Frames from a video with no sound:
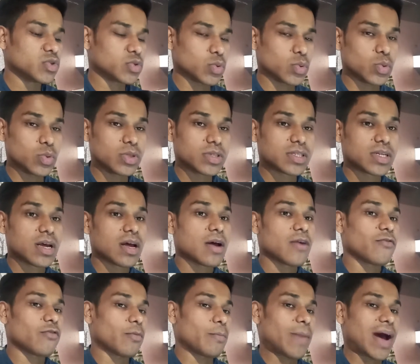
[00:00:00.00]
tools
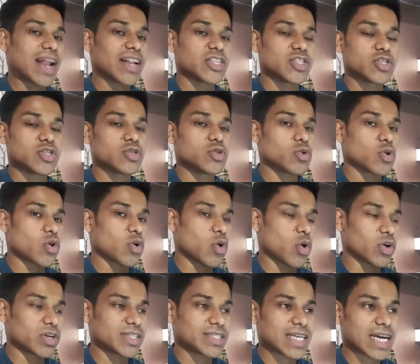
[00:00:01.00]
for managing your
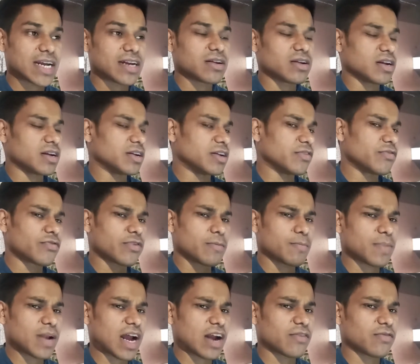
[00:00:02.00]
content in
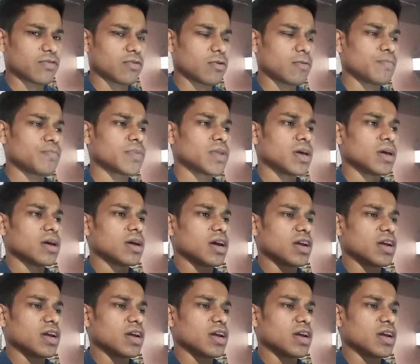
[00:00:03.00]
different platform